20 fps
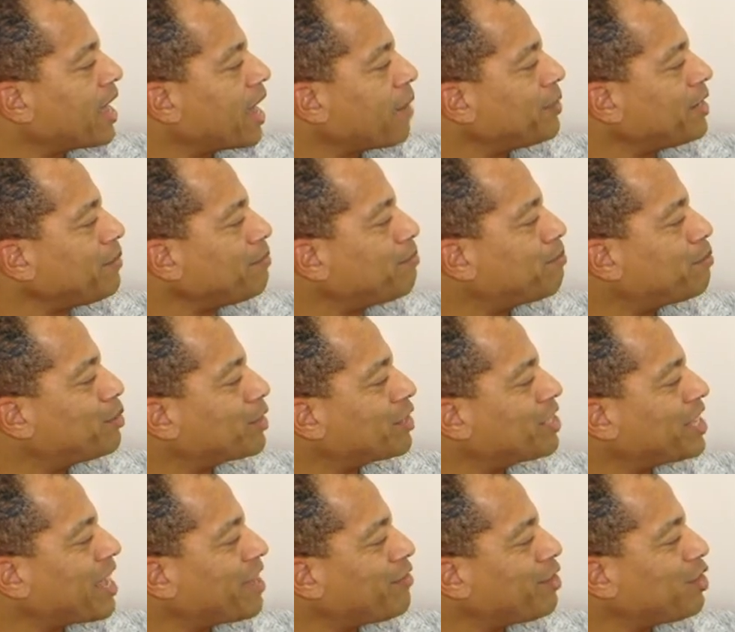How many
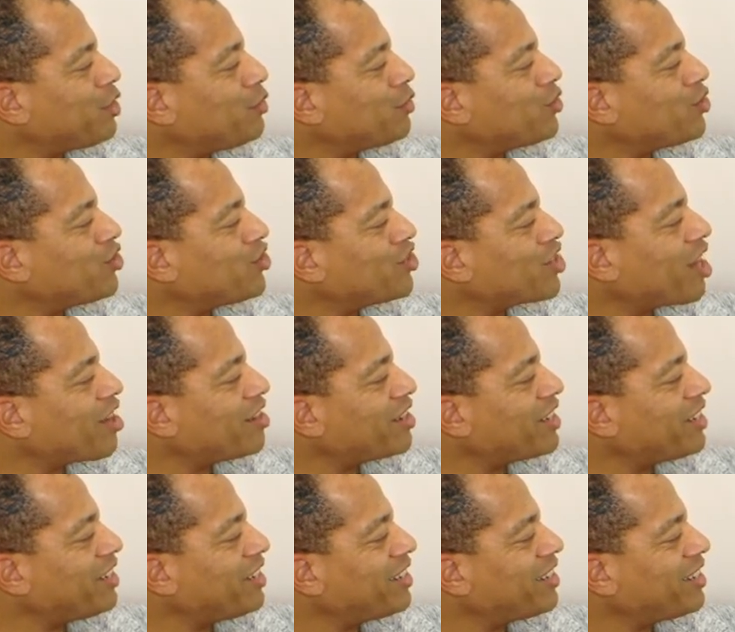books have you
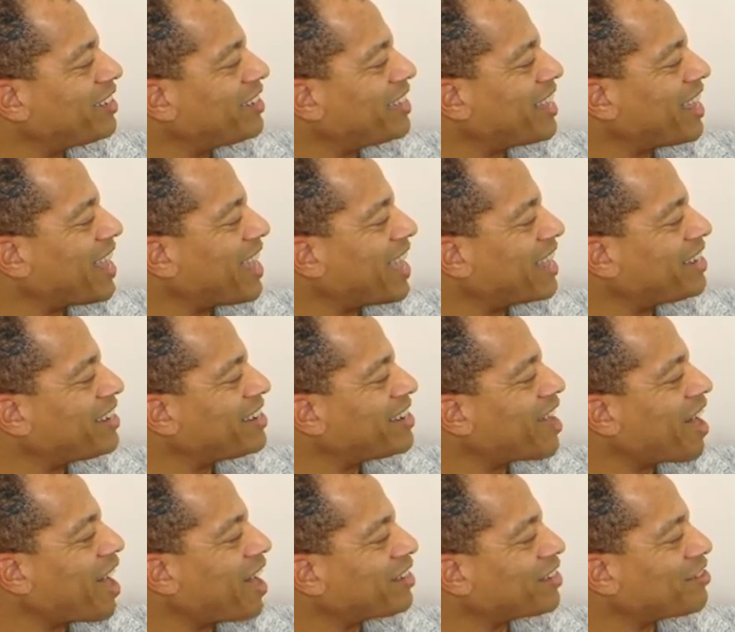started and
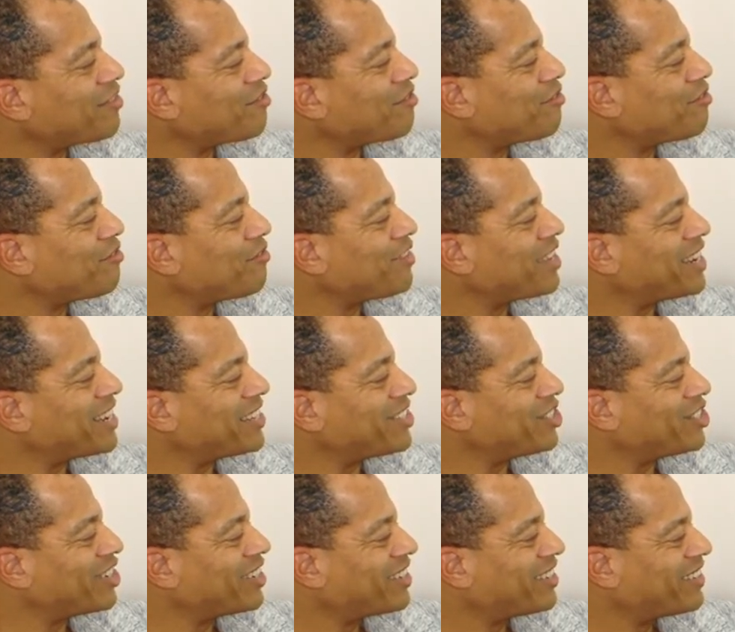not
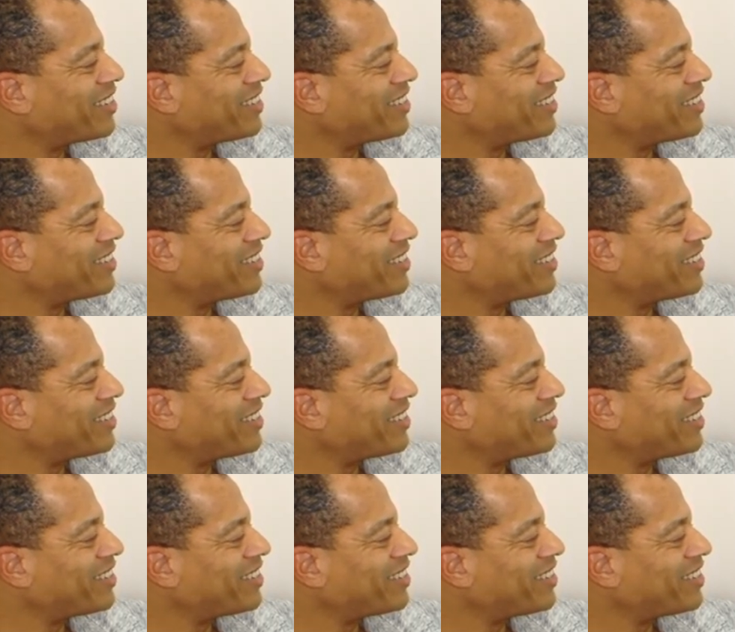finished?